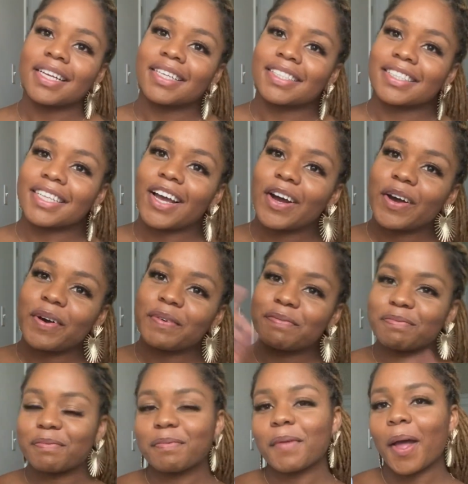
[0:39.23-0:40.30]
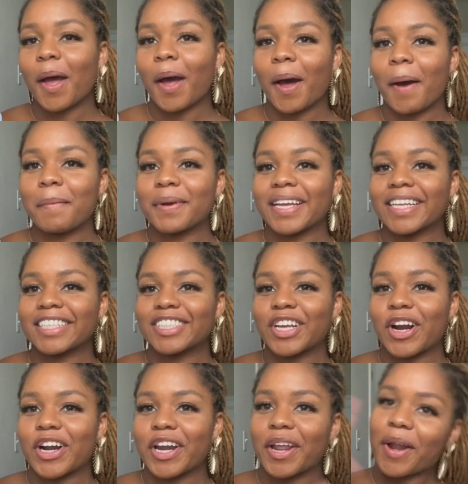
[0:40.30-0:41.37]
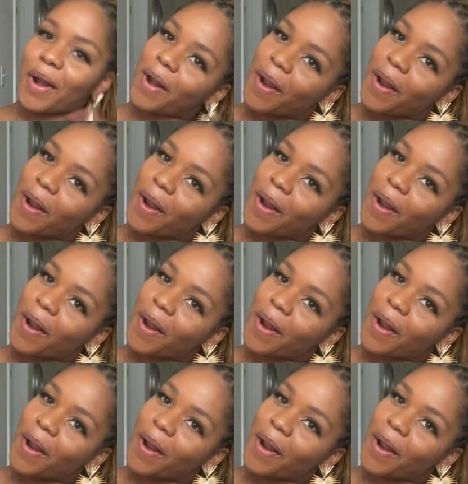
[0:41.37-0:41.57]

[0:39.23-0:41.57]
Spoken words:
So, I'm gonna get started.